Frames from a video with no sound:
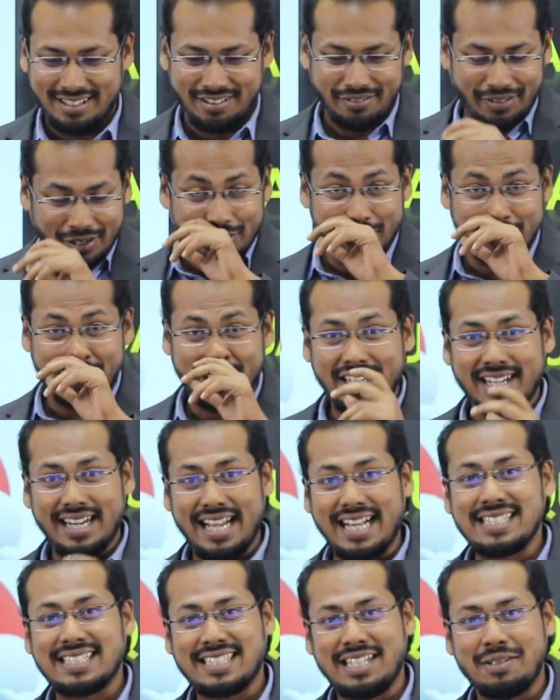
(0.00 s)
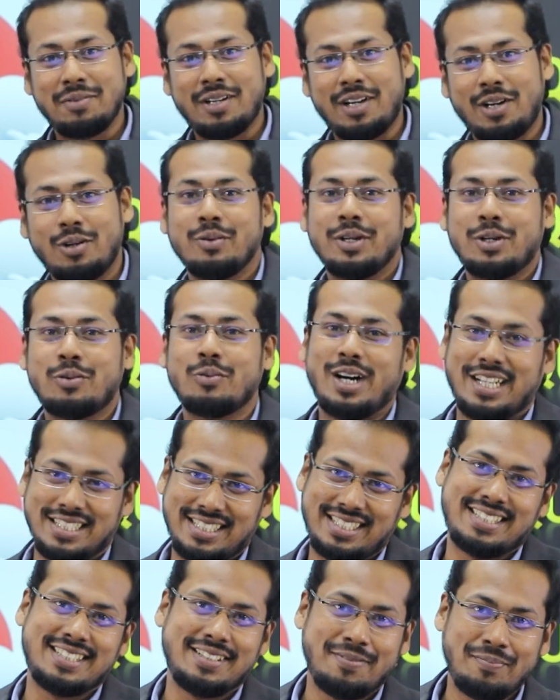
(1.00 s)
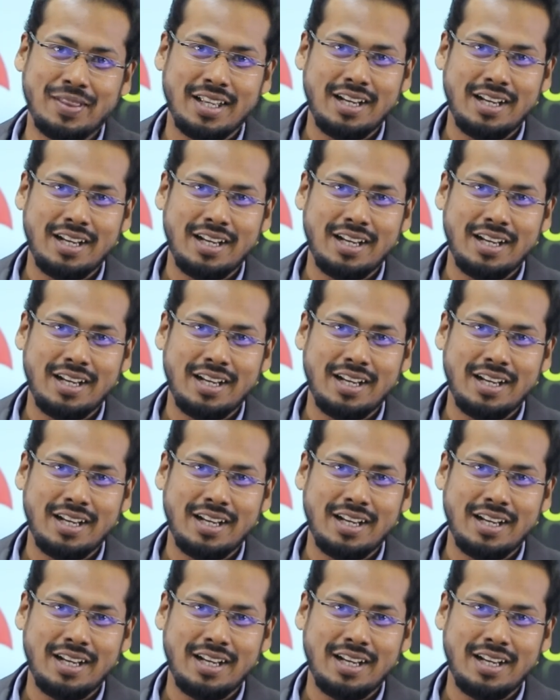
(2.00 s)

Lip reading: we know that last time how it was.